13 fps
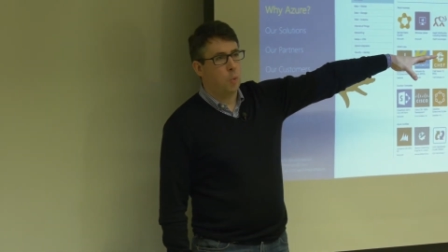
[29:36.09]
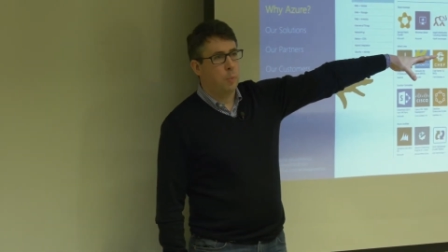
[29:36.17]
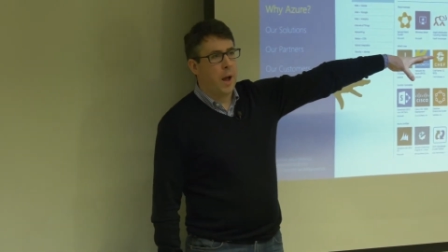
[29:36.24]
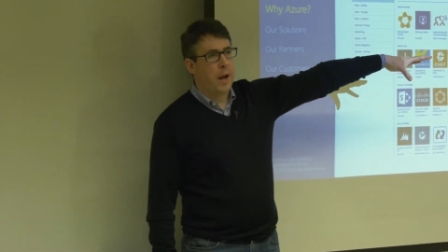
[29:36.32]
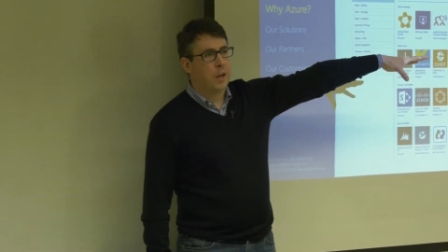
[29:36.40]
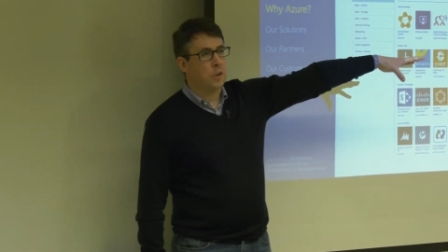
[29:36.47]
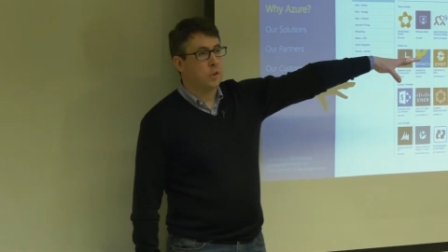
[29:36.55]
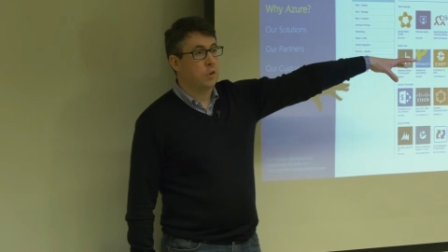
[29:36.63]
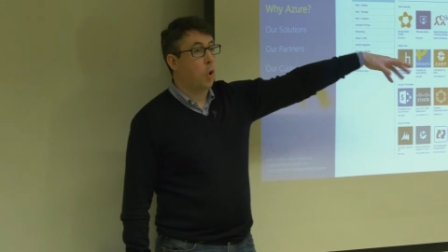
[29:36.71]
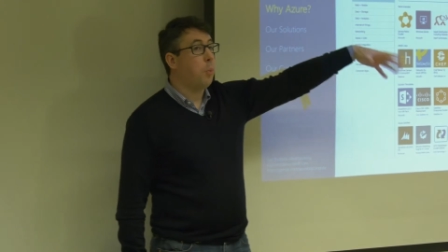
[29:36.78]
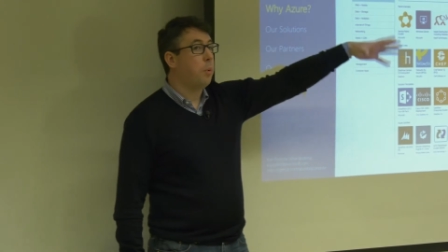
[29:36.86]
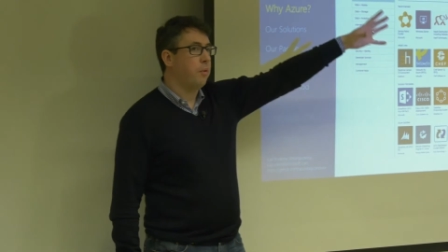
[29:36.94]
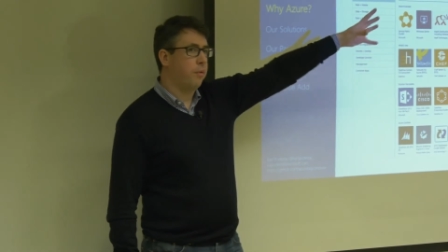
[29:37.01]
packages,
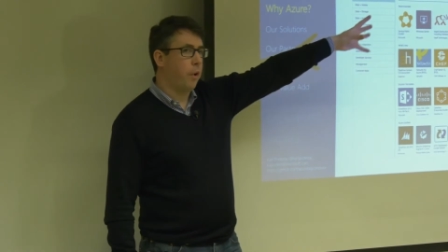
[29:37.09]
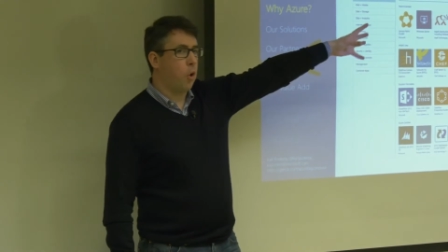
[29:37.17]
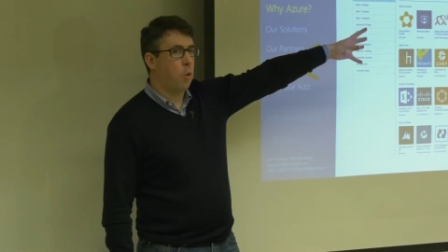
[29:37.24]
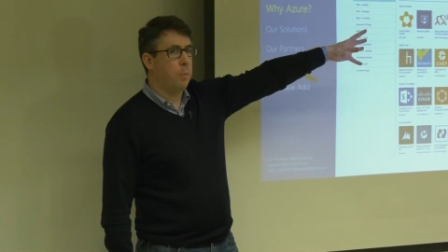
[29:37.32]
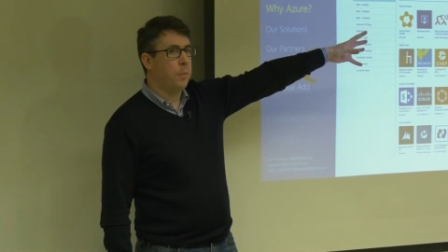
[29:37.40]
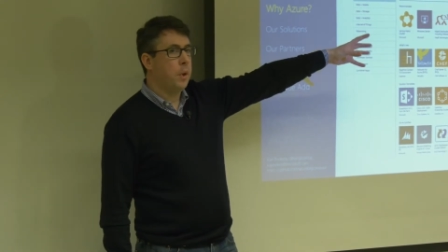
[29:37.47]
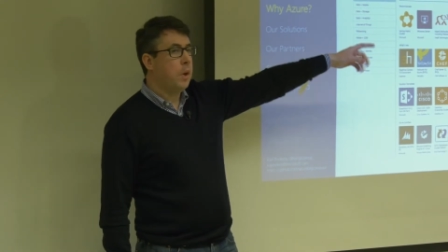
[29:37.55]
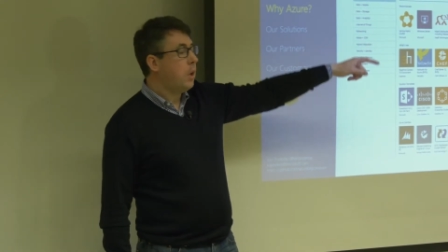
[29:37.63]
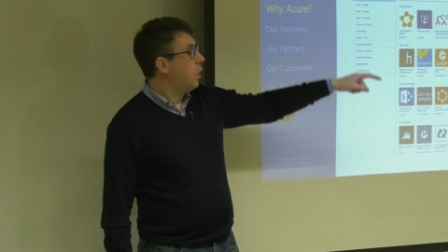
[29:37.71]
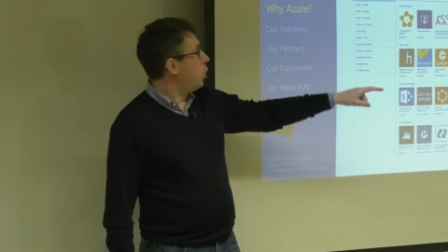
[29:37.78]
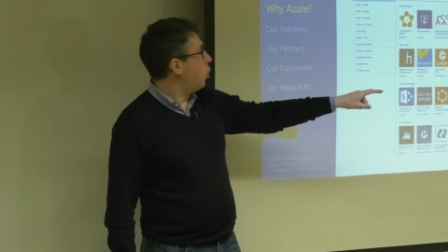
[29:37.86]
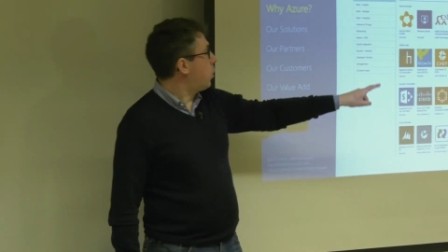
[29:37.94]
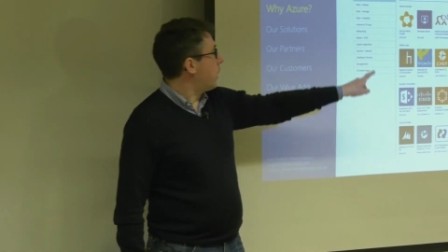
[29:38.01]
OpenFOAM, you